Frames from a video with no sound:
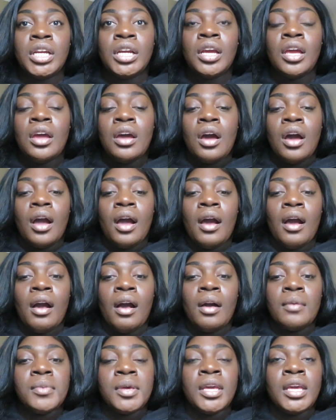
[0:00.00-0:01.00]

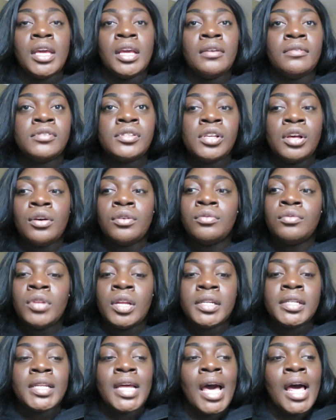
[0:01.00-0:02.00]
And if so,
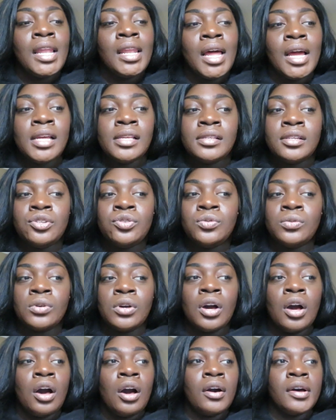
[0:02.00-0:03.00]
there's hotlines that you
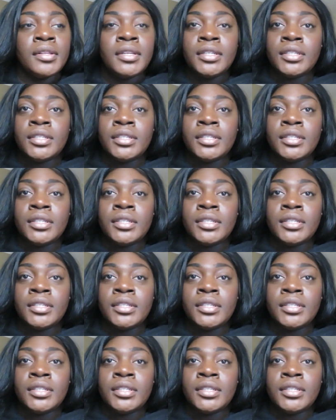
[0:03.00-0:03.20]
can call,